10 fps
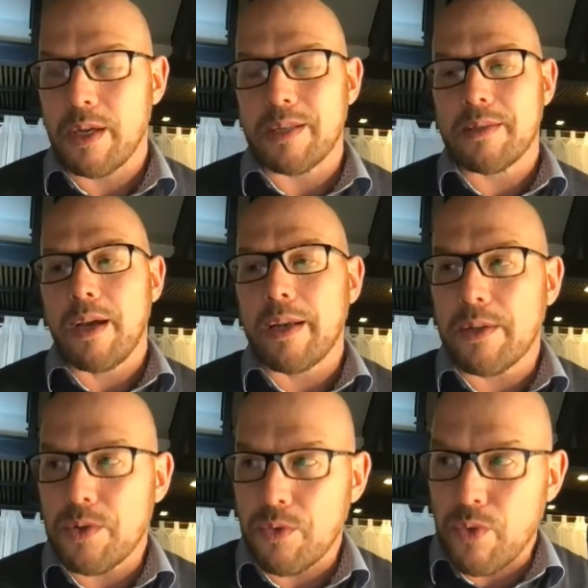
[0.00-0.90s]

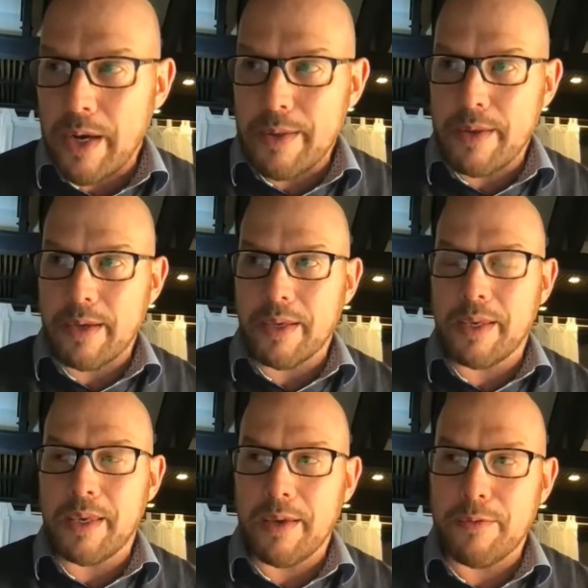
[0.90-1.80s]
decided to rather
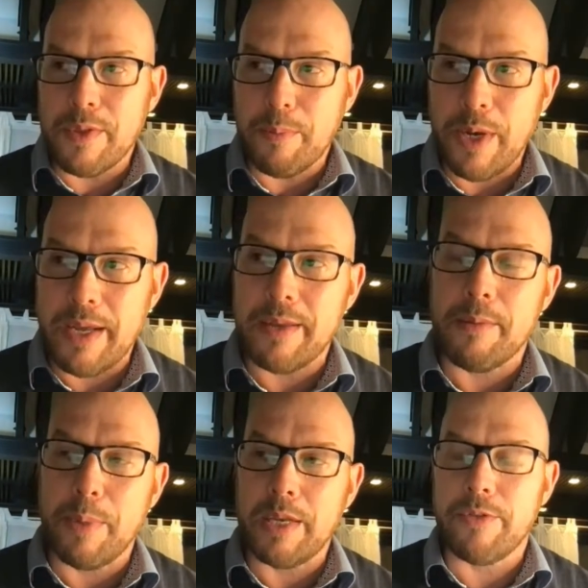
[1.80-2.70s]
give the player the
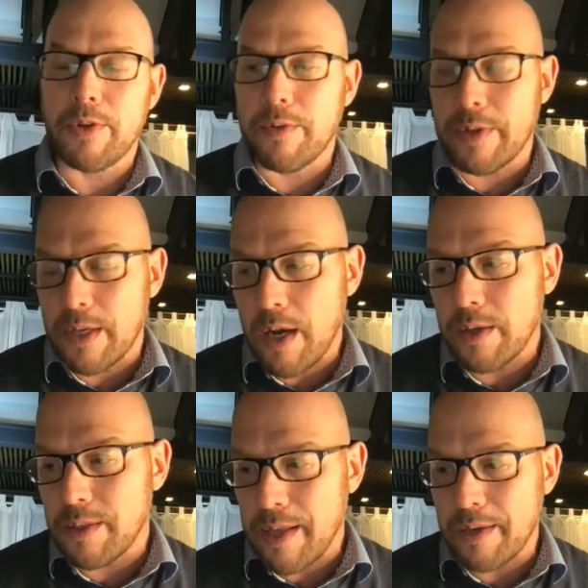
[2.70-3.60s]
benefit of the
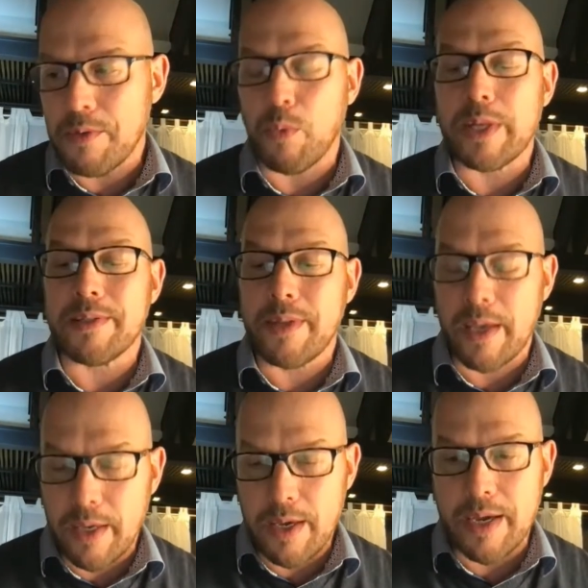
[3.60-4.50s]
doubt that once they
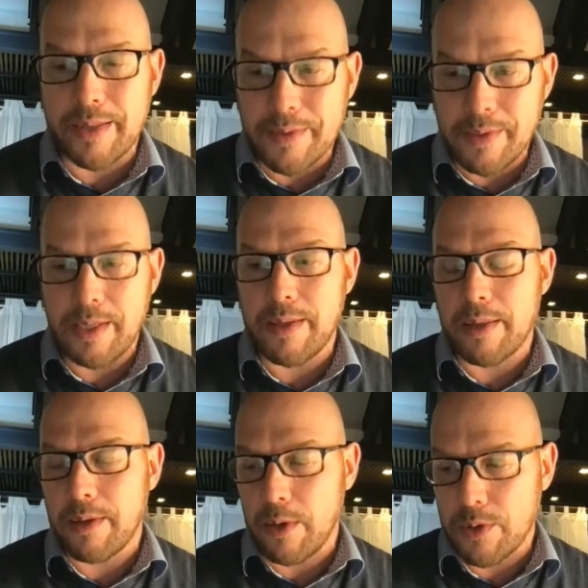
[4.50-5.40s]
hear and see
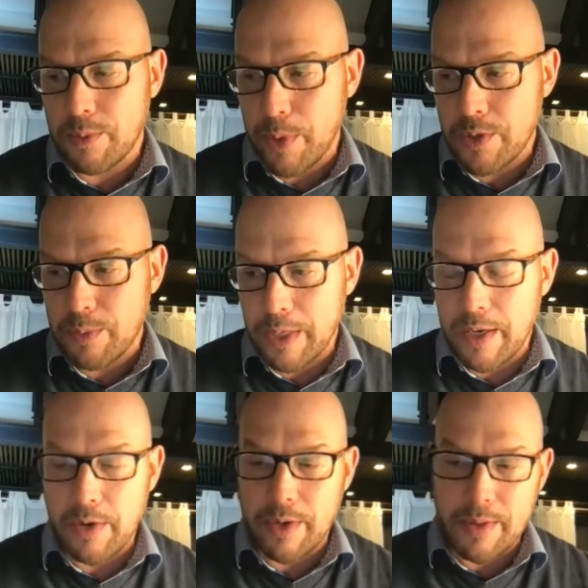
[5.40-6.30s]
that they're not supposed to be in
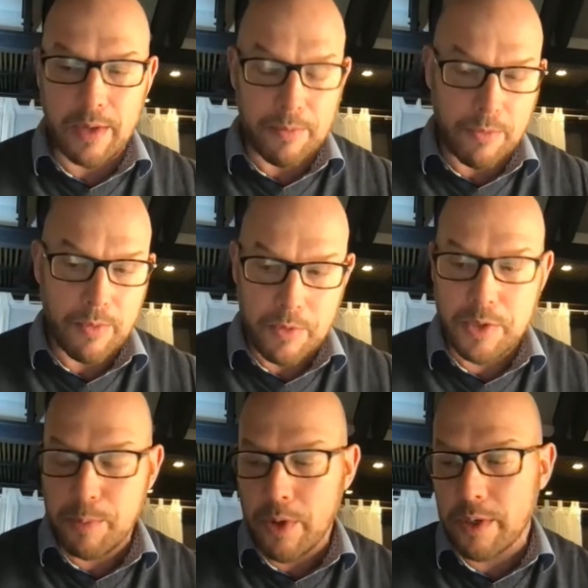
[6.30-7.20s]
an area, they'll
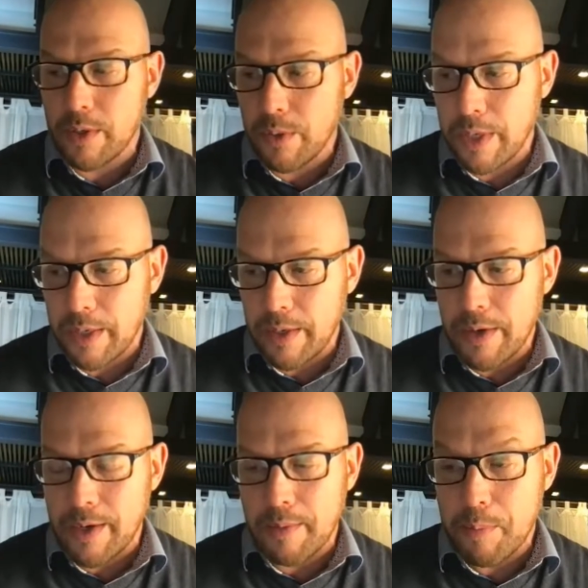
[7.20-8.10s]
respond accordingly
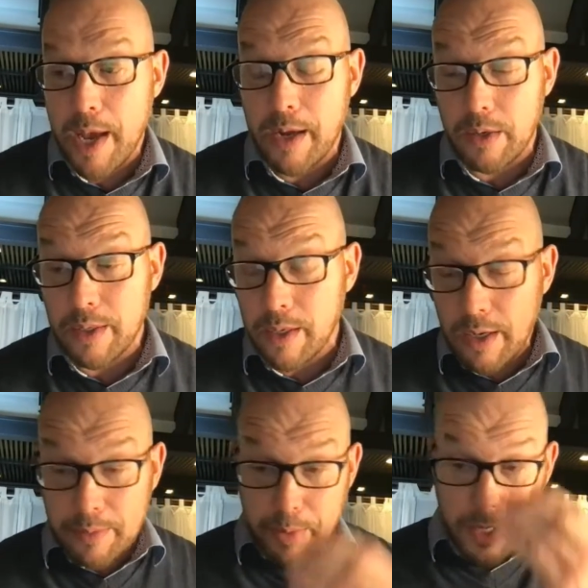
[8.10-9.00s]
and get back on the cart